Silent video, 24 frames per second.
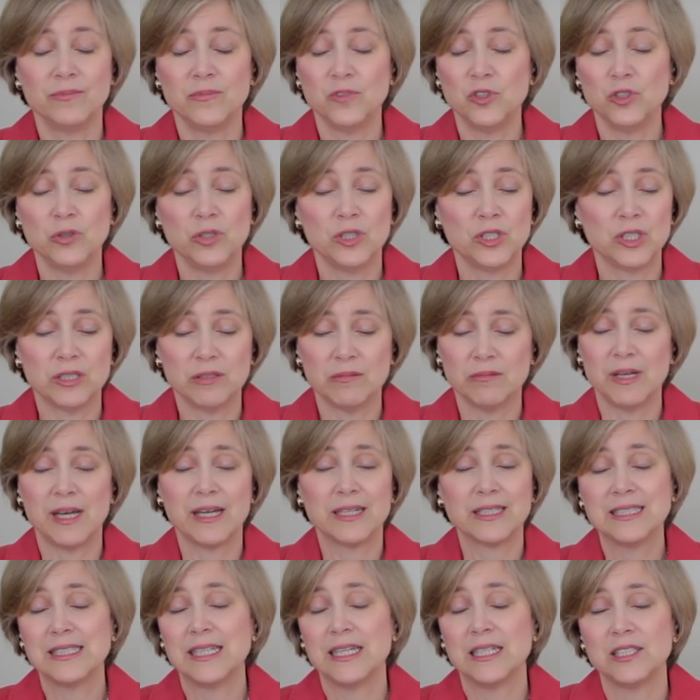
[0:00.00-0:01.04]
due to
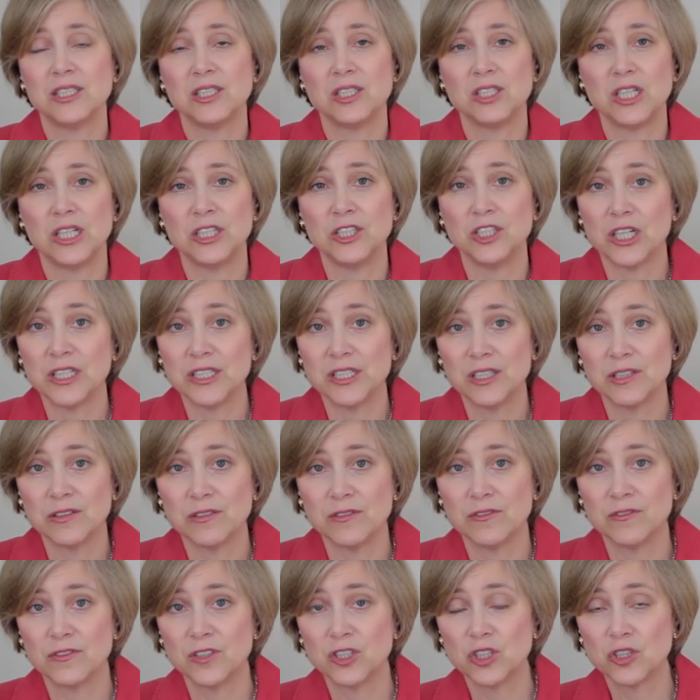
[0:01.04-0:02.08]
excess
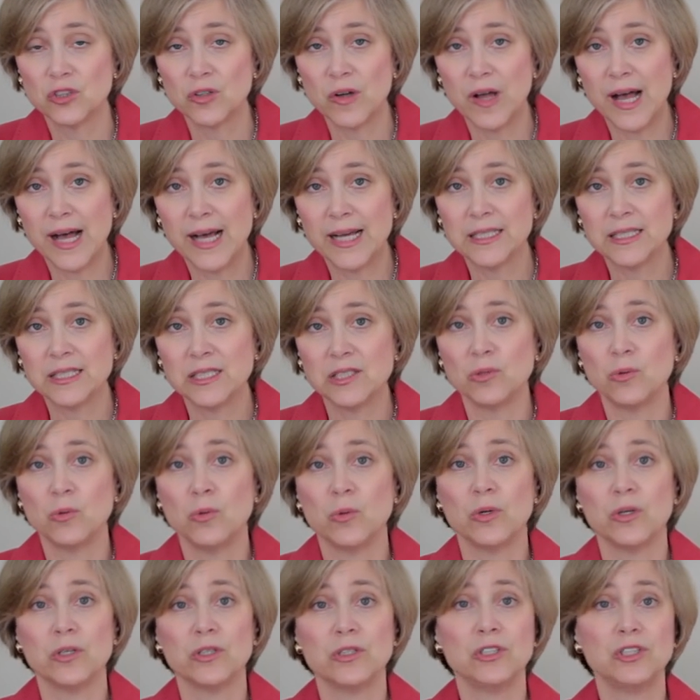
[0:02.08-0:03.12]
digestive stress
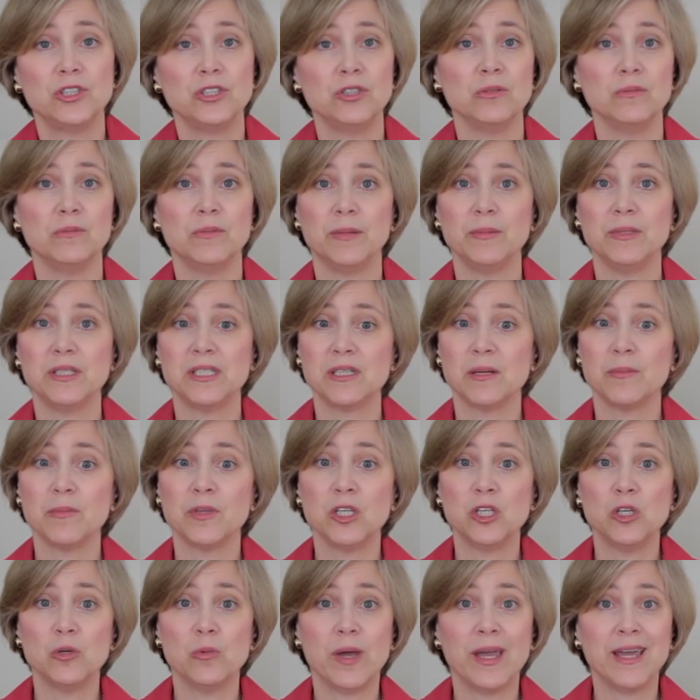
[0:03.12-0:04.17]
or to maybe
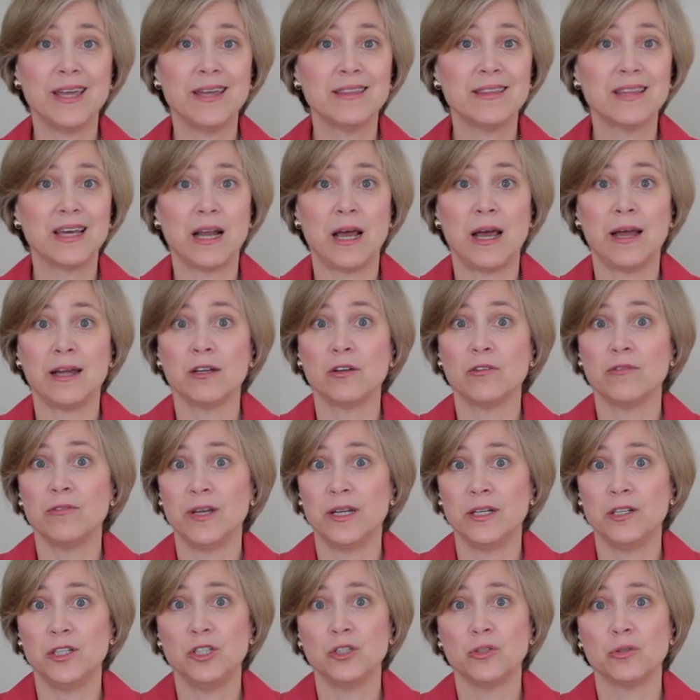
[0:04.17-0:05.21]
something you ate that
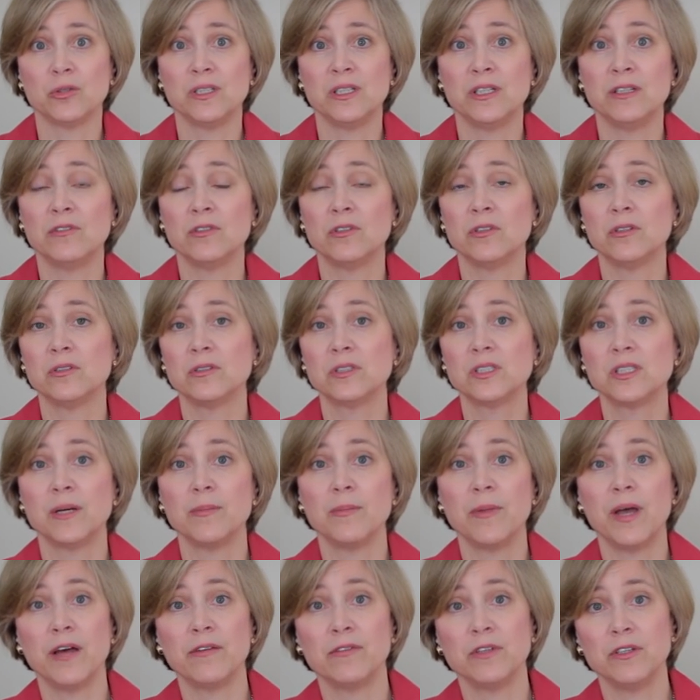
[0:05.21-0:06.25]
aggravated your liver,
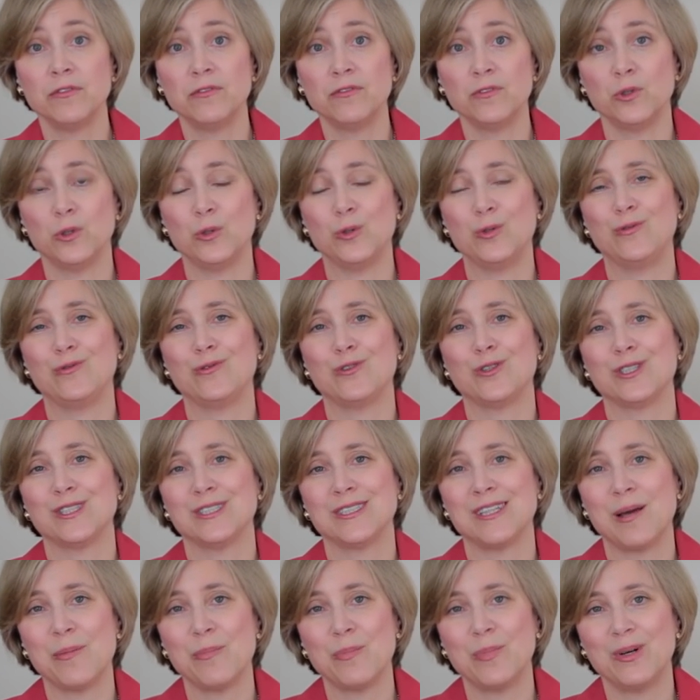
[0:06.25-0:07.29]
some heavy food, for
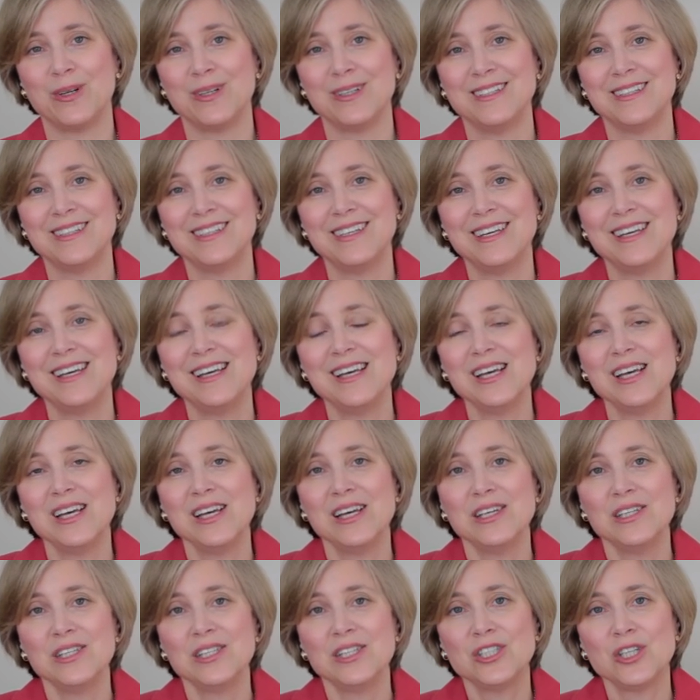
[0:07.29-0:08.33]
example.
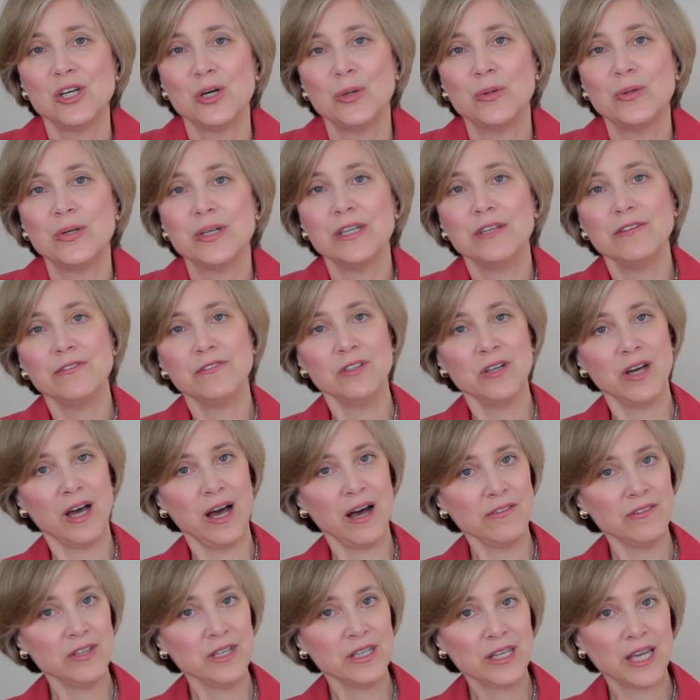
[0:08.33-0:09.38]
So if you
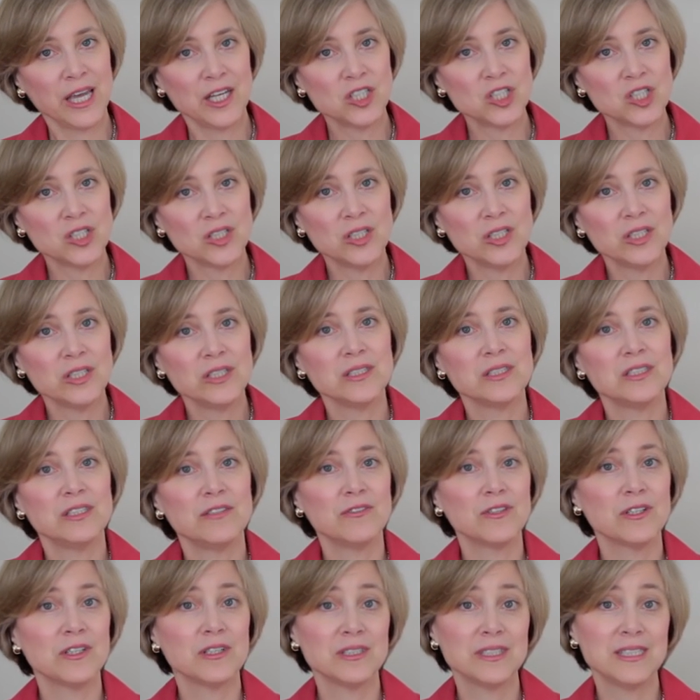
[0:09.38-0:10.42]
have the occasional
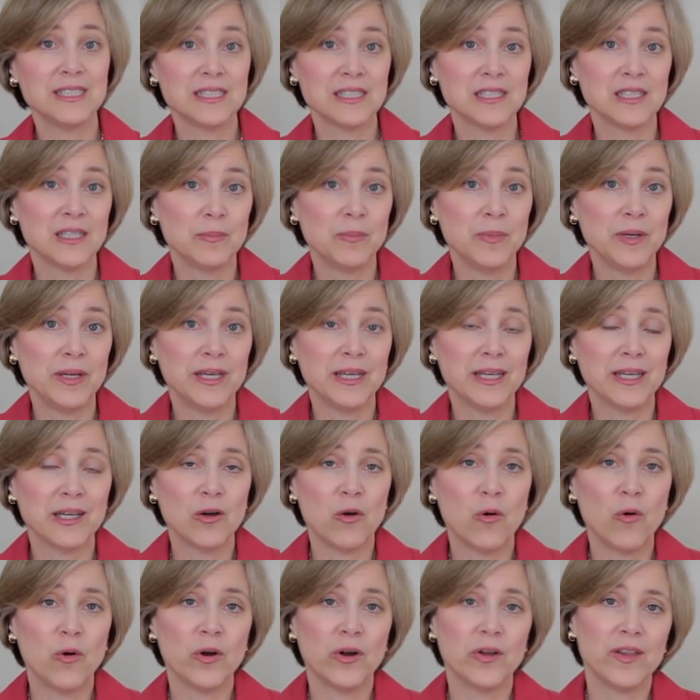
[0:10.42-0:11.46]
difficulty sleeping,
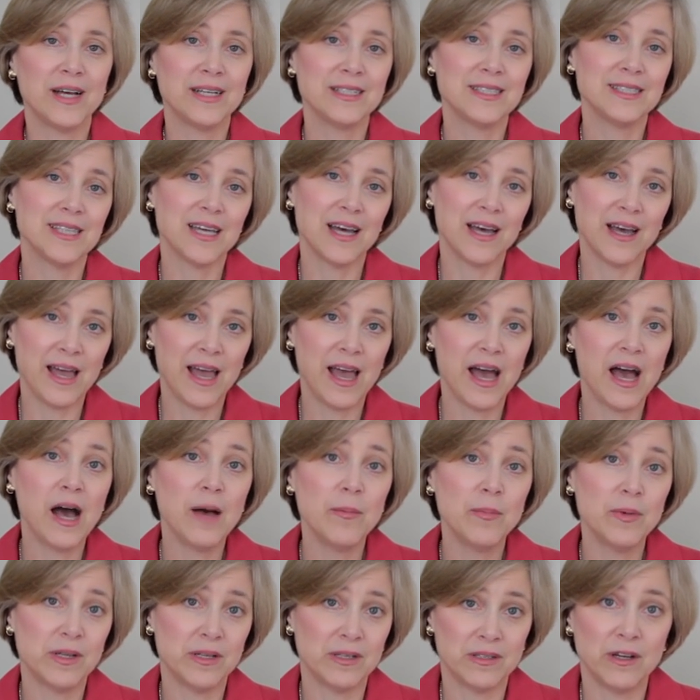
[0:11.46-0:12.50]
or that's a
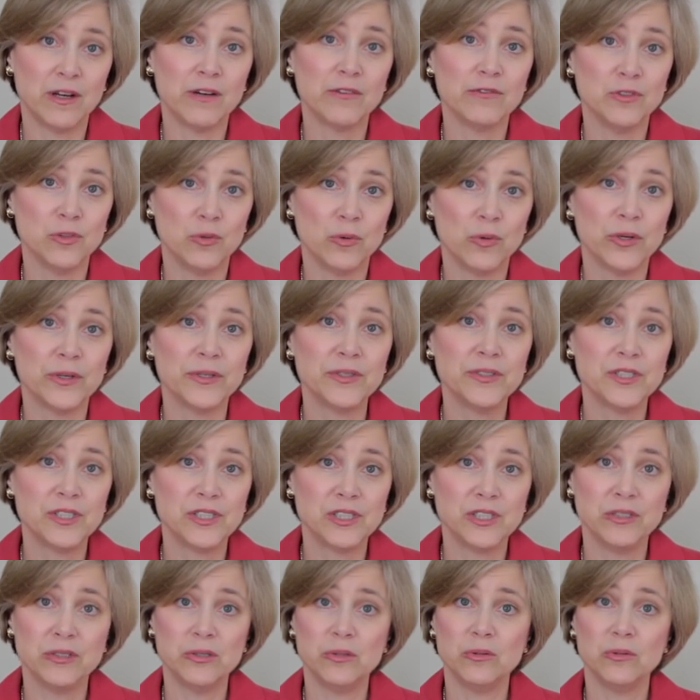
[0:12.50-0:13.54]
habit of yours
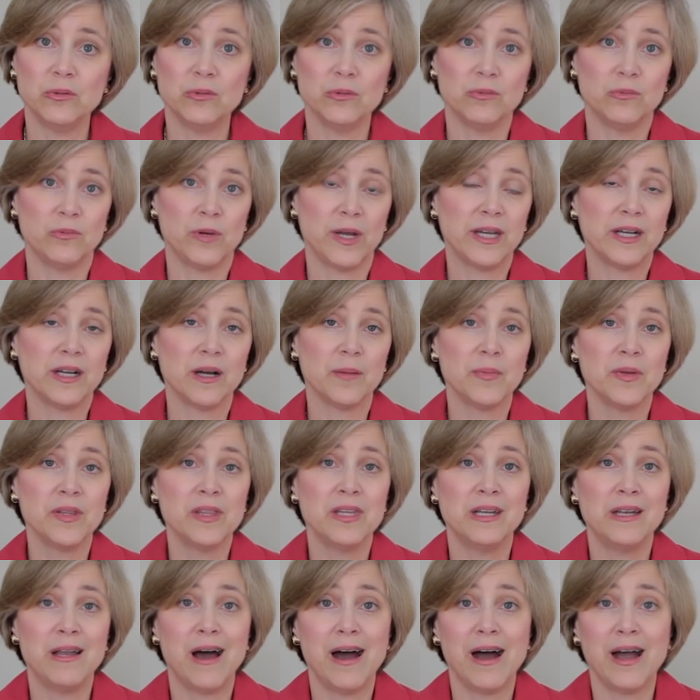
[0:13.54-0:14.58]
to wake up in
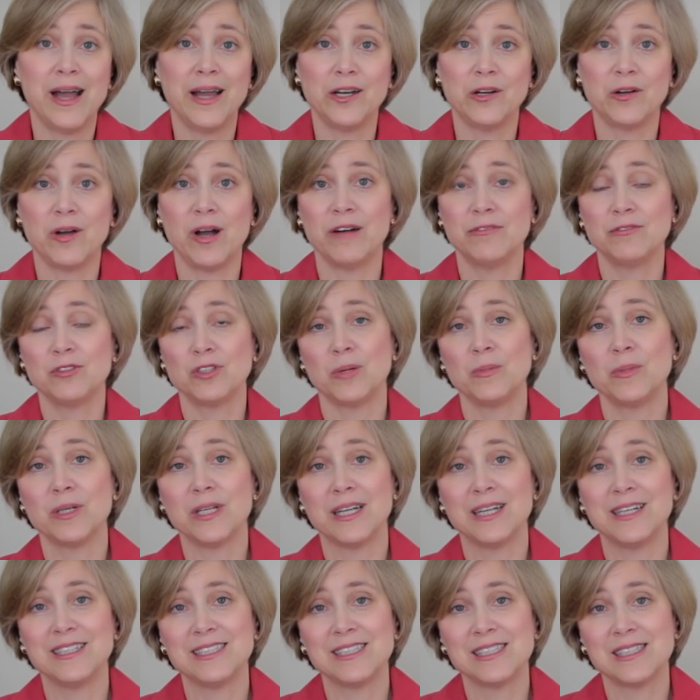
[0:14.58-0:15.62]
the night or have trouble
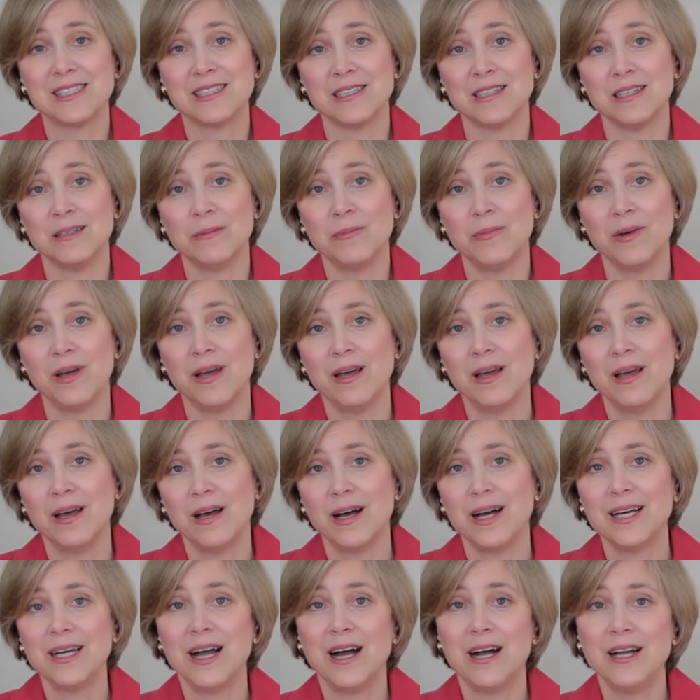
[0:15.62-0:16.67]
getting to sleep,
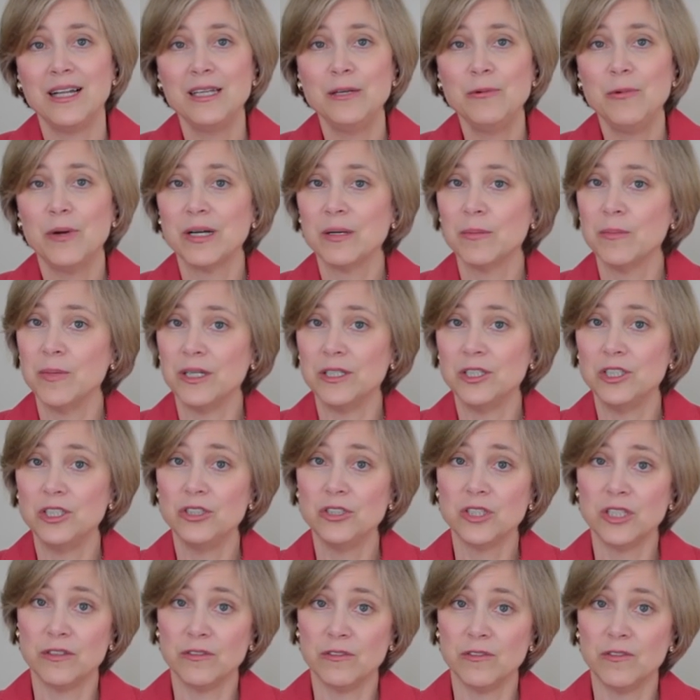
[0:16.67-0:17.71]
I highly recommend
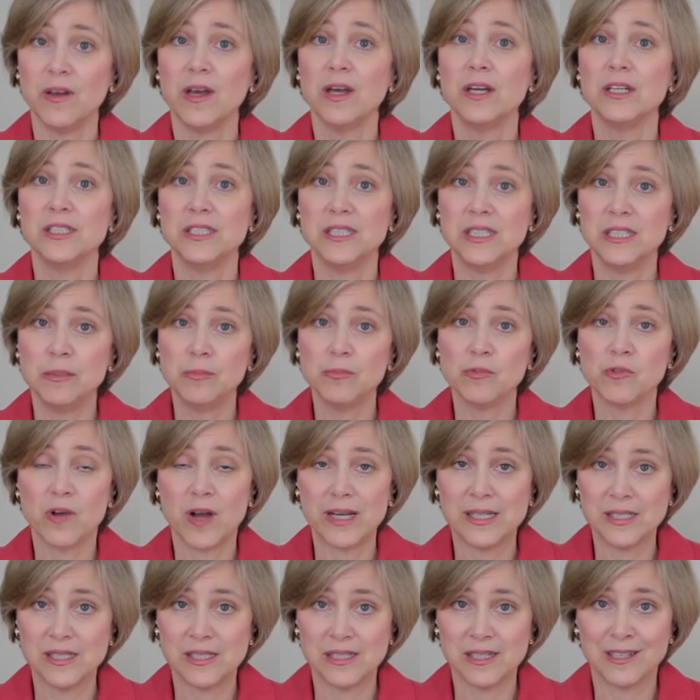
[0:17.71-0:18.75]
you give deep
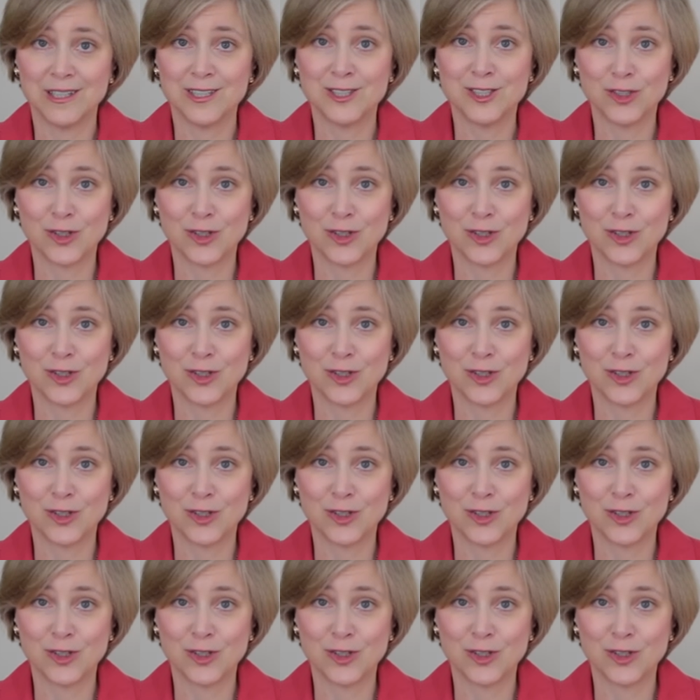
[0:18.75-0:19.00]
rest a